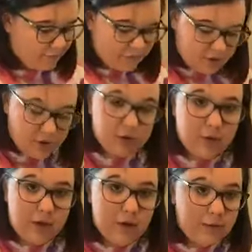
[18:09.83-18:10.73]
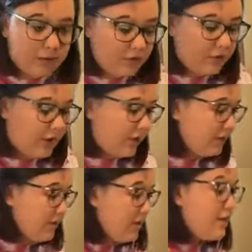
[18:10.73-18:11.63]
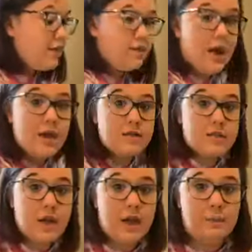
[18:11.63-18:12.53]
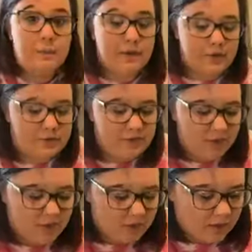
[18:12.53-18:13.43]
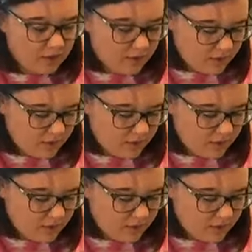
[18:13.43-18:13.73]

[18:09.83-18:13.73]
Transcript: and I'm going to show you how I would create that type of a